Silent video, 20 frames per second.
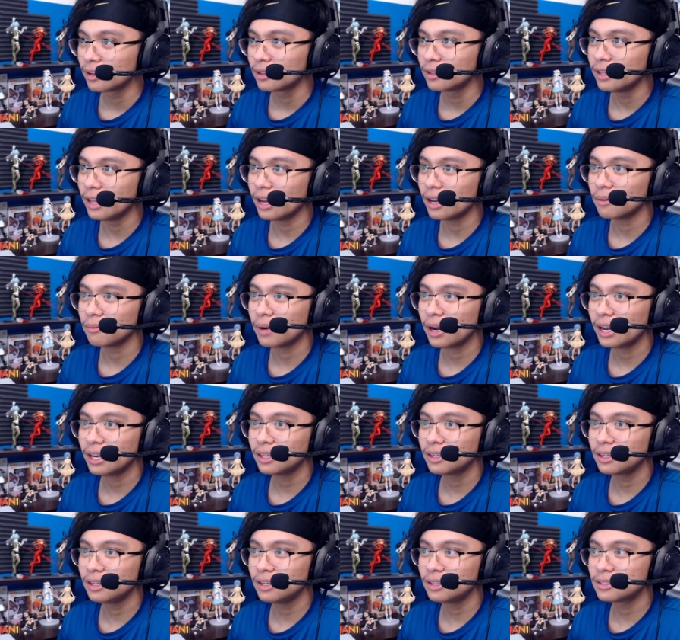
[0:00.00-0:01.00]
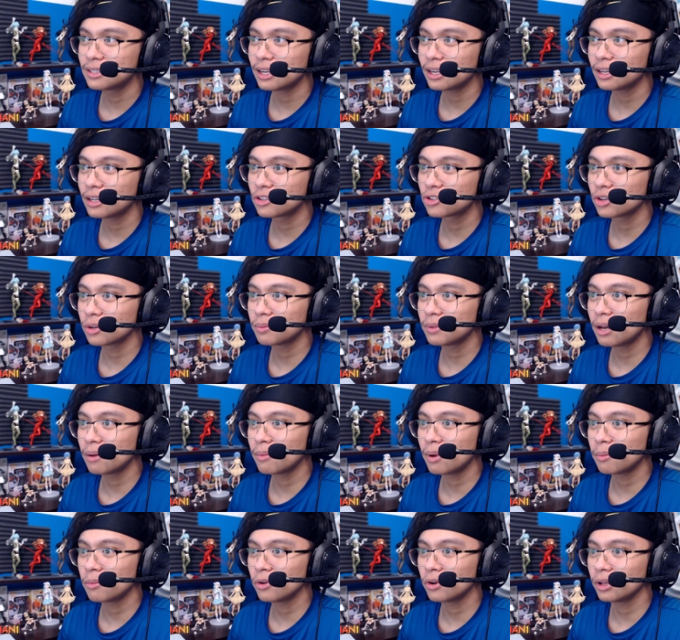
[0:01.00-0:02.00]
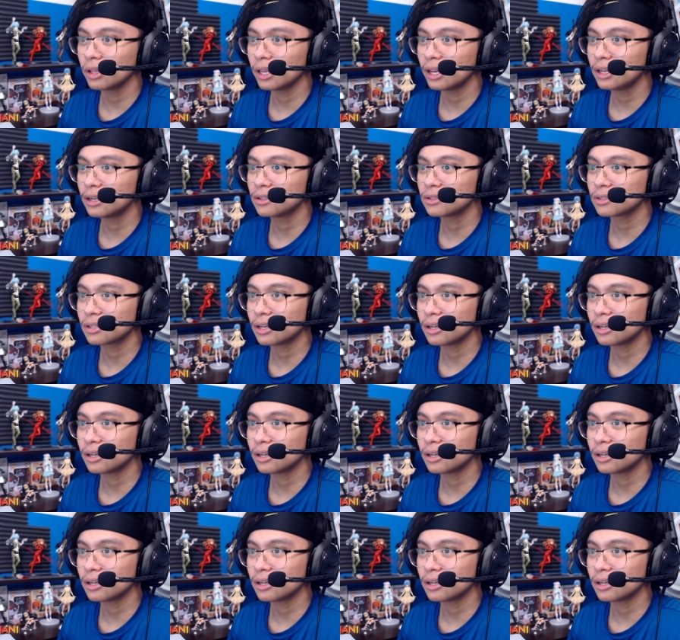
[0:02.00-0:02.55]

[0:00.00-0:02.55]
Damn, high key taking a trip down memory lane is